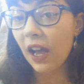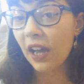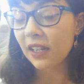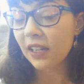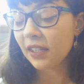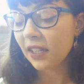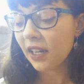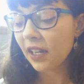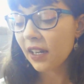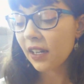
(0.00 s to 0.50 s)
I
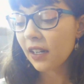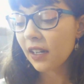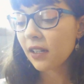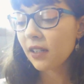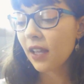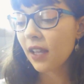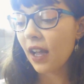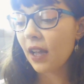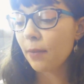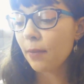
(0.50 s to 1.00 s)
decided
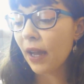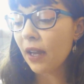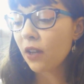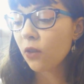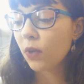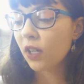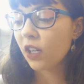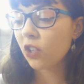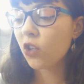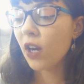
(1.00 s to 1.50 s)
that I might
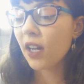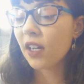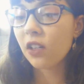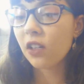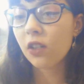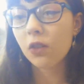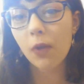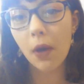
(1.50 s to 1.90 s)
want to try to do